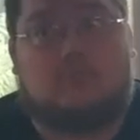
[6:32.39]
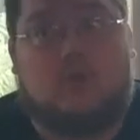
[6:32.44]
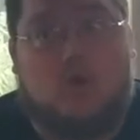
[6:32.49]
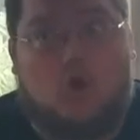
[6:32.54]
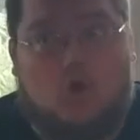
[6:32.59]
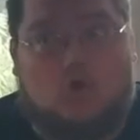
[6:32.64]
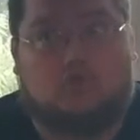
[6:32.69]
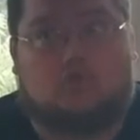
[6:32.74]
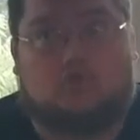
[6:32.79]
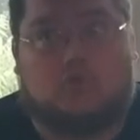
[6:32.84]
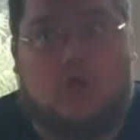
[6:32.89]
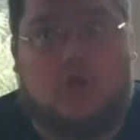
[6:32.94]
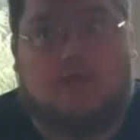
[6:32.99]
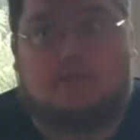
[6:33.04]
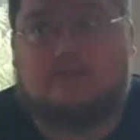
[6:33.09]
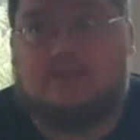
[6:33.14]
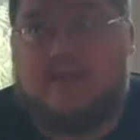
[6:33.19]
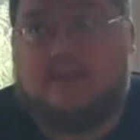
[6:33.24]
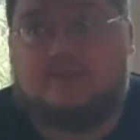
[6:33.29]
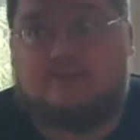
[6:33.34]

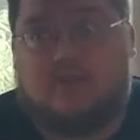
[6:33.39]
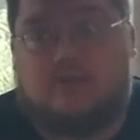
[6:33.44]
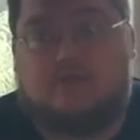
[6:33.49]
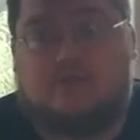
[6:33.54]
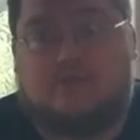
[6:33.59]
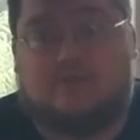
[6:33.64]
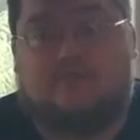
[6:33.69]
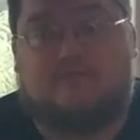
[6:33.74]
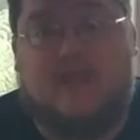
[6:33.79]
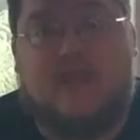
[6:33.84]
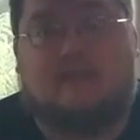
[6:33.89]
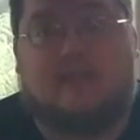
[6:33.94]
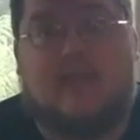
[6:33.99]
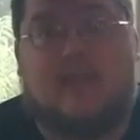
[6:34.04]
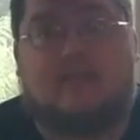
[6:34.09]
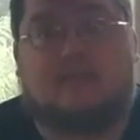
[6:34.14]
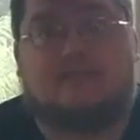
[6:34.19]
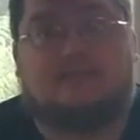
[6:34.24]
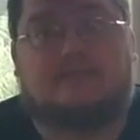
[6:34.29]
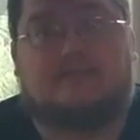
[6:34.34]
Ultron takes over the
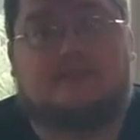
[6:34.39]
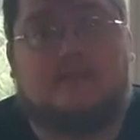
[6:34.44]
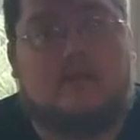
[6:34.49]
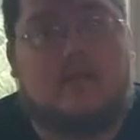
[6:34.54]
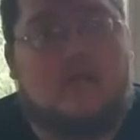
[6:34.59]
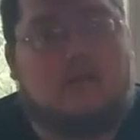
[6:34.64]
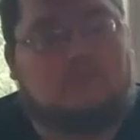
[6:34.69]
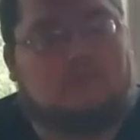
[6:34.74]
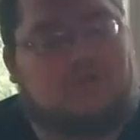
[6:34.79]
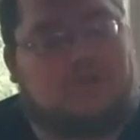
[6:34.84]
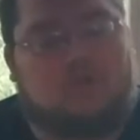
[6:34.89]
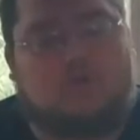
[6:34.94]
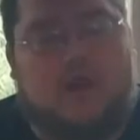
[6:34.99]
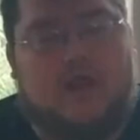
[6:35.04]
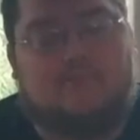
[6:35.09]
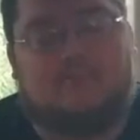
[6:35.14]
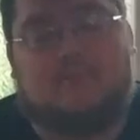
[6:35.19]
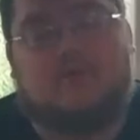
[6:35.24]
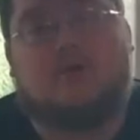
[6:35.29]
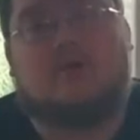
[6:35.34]
Phalanx. It's a
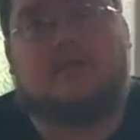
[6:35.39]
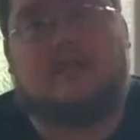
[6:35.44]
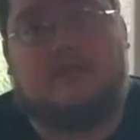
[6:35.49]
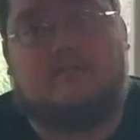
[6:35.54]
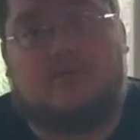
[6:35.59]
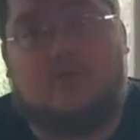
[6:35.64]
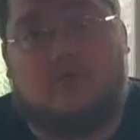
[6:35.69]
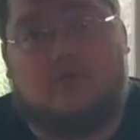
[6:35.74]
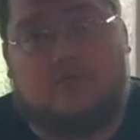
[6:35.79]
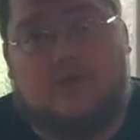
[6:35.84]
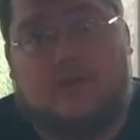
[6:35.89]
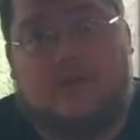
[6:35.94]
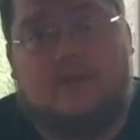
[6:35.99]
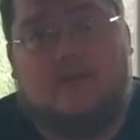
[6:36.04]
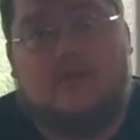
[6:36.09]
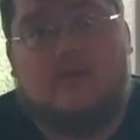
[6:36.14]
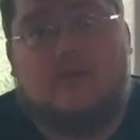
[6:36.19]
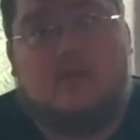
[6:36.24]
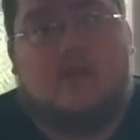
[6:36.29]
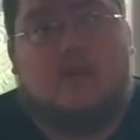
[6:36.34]
great book. Give it a read.